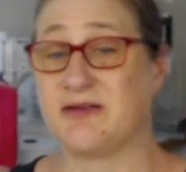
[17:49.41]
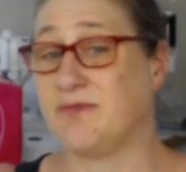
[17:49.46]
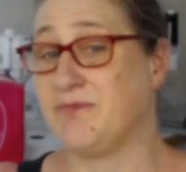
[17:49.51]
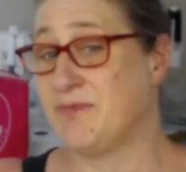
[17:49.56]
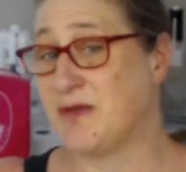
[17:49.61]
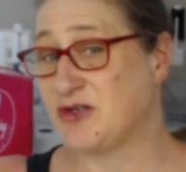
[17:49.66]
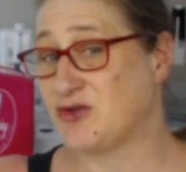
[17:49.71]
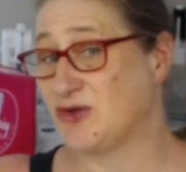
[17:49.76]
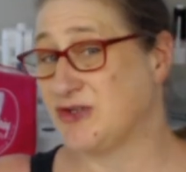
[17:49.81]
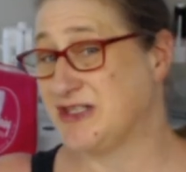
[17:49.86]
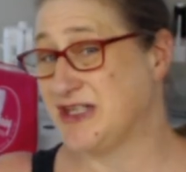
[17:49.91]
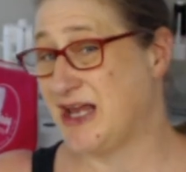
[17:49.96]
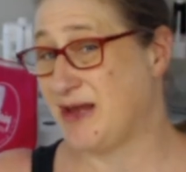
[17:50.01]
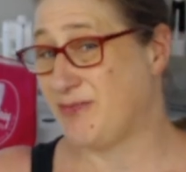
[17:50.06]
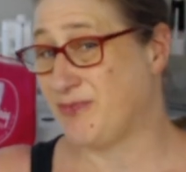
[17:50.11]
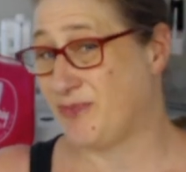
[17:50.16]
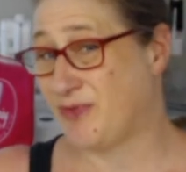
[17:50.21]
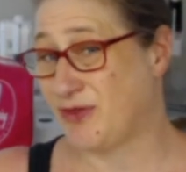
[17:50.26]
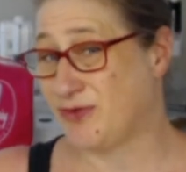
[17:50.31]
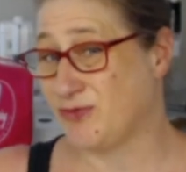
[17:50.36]
measuring
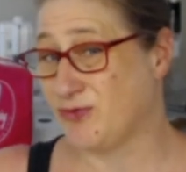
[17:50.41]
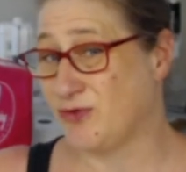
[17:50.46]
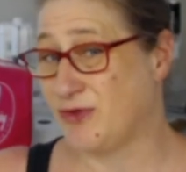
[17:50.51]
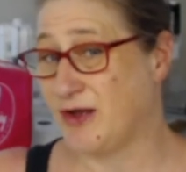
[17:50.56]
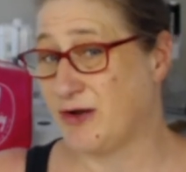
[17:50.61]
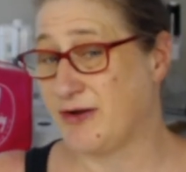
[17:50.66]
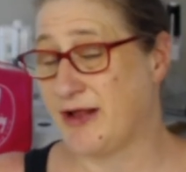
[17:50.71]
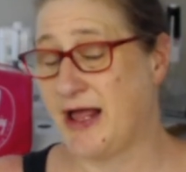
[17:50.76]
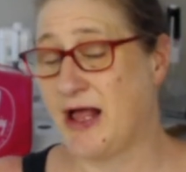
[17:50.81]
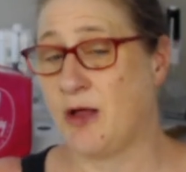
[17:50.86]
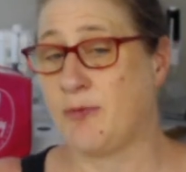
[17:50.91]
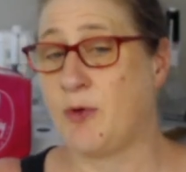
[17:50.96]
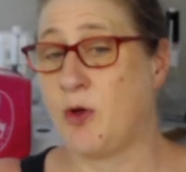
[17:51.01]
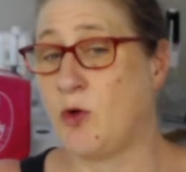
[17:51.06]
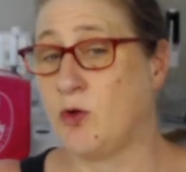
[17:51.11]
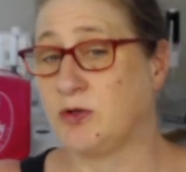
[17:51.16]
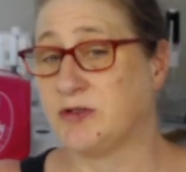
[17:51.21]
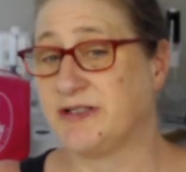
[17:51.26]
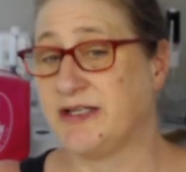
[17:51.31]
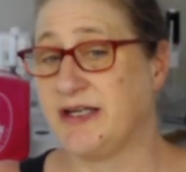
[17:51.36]
tape through there to help
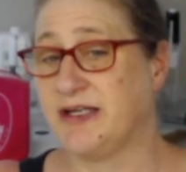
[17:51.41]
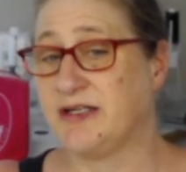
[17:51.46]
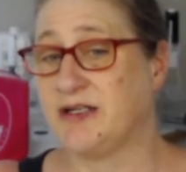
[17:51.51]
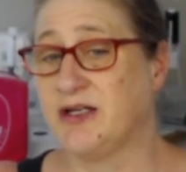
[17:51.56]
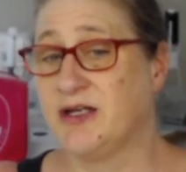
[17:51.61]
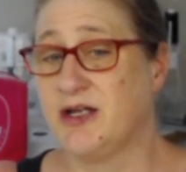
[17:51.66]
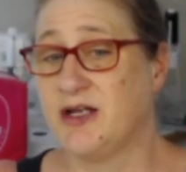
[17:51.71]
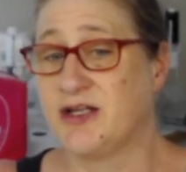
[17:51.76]
hold it.